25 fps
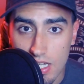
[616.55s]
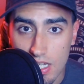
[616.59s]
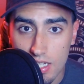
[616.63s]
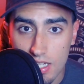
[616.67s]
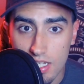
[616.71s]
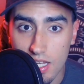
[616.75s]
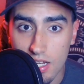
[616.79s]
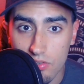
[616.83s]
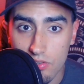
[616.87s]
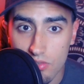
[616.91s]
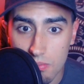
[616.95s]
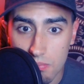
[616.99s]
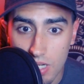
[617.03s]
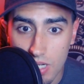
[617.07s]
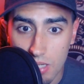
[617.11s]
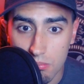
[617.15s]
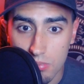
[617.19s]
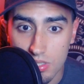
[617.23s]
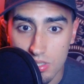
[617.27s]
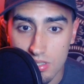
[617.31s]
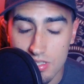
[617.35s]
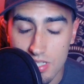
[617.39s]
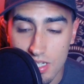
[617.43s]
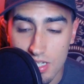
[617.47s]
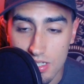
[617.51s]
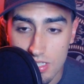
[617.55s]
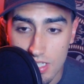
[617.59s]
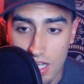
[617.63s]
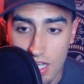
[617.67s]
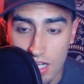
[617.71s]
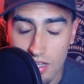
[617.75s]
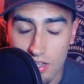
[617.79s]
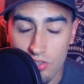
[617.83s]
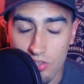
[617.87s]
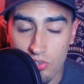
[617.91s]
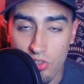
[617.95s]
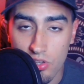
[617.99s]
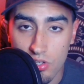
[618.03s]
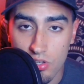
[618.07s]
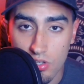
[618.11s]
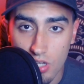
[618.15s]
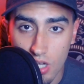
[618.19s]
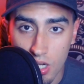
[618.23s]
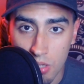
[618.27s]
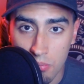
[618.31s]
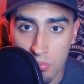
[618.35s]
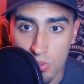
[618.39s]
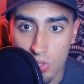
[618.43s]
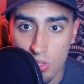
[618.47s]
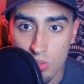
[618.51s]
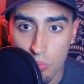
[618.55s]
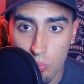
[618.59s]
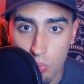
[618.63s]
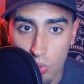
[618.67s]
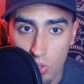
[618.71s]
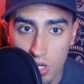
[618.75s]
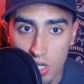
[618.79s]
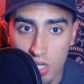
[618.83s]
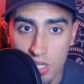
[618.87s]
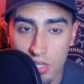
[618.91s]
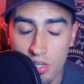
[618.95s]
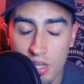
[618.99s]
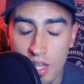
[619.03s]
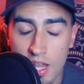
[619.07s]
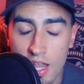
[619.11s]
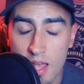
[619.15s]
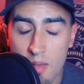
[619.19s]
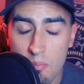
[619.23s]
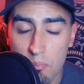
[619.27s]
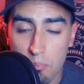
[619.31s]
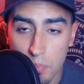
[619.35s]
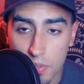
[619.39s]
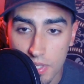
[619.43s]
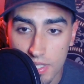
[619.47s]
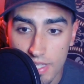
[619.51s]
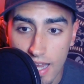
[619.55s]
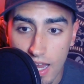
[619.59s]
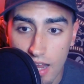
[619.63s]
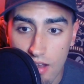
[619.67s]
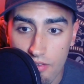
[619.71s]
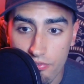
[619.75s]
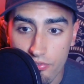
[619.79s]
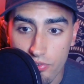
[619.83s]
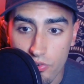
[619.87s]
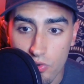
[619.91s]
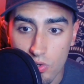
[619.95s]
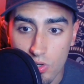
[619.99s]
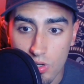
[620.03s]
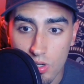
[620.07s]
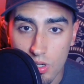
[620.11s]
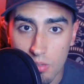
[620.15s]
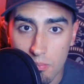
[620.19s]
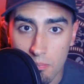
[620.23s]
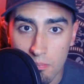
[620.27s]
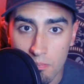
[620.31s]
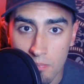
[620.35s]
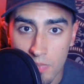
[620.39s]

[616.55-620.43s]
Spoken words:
And remember, TikTok is the number one platform